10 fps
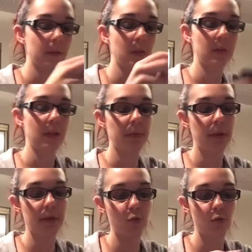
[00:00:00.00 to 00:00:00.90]
Hold on a
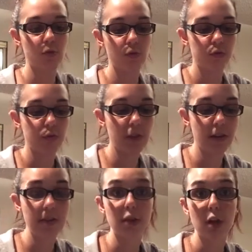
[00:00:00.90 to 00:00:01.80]
minute. I don't
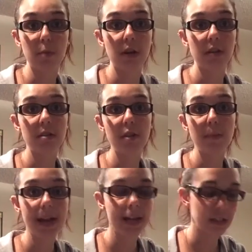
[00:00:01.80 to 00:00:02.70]
have sock blockers. They're
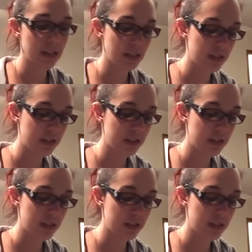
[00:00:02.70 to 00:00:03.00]
packed.